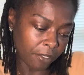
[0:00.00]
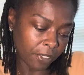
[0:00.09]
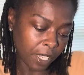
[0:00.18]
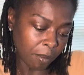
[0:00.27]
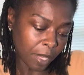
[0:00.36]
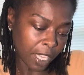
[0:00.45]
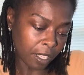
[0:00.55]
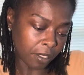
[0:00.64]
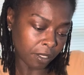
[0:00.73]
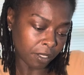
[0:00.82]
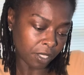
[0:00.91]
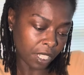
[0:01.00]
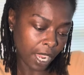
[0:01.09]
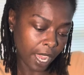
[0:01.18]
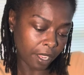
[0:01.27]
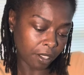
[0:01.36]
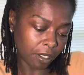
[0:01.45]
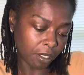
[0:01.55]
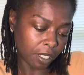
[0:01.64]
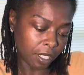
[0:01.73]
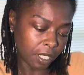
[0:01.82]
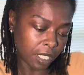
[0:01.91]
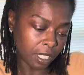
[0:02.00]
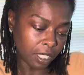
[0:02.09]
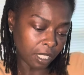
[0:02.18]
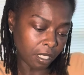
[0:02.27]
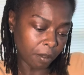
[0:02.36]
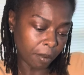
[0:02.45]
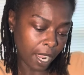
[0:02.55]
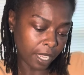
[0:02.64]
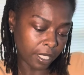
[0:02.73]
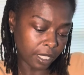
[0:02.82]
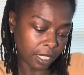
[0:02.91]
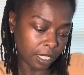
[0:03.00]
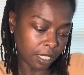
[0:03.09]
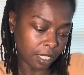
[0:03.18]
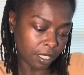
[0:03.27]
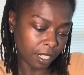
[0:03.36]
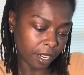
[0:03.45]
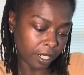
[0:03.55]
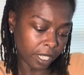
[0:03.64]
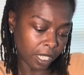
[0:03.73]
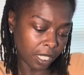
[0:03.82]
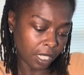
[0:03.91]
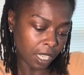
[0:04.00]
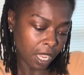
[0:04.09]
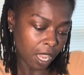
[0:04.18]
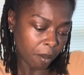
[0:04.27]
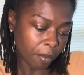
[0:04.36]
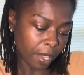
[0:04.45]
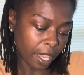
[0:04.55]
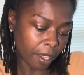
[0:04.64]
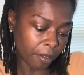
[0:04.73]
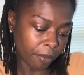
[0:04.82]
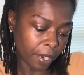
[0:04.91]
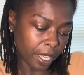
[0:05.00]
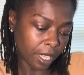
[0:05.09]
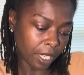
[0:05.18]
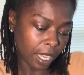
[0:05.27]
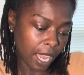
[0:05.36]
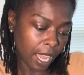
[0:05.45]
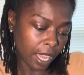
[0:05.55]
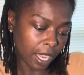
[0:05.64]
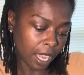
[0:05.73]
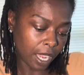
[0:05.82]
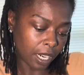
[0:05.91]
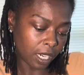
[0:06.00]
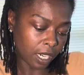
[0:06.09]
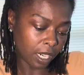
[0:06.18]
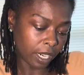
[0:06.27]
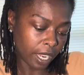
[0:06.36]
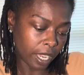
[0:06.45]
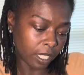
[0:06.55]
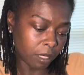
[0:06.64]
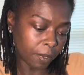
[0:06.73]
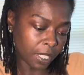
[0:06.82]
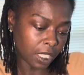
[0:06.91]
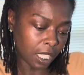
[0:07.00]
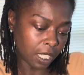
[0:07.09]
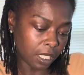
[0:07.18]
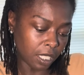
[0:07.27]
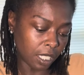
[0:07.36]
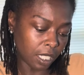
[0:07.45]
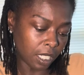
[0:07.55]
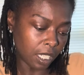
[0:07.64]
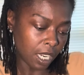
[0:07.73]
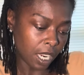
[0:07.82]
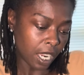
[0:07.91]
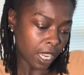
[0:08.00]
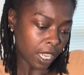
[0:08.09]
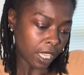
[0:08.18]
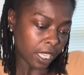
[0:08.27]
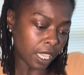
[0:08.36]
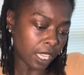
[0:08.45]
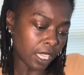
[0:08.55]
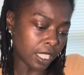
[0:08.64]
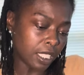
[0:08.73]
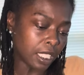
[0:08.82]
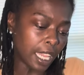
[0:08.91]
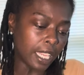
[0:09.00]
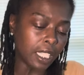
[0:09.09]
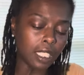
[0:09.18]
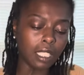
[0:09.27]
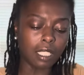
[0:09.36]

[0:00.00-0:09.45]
female, child, distant horizons, journey, pathway, high honor, expectation. Yeah, it's like